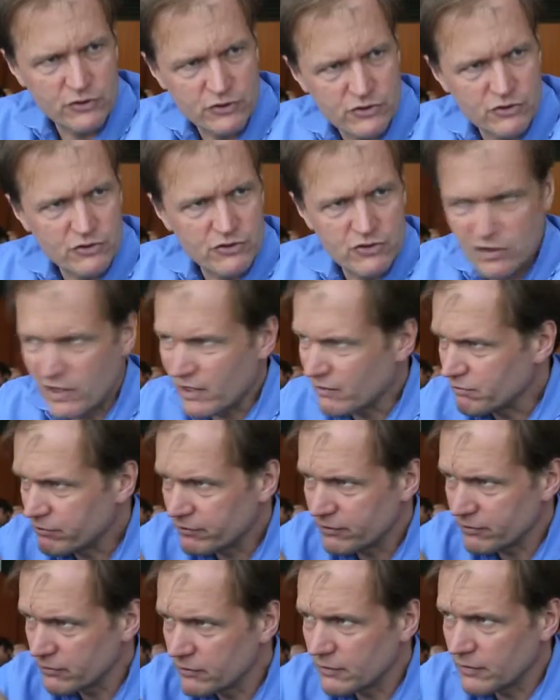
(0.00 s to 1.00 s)
or so, so that
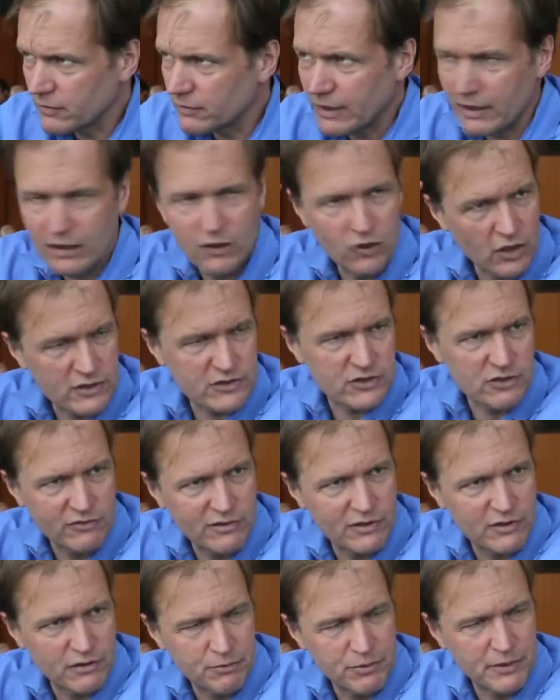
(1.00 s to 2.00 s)
lots
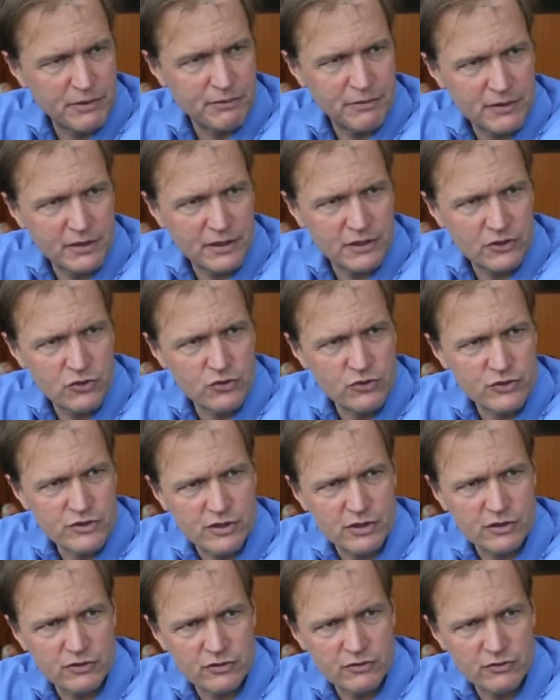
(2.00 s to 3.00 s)
of other people can use it,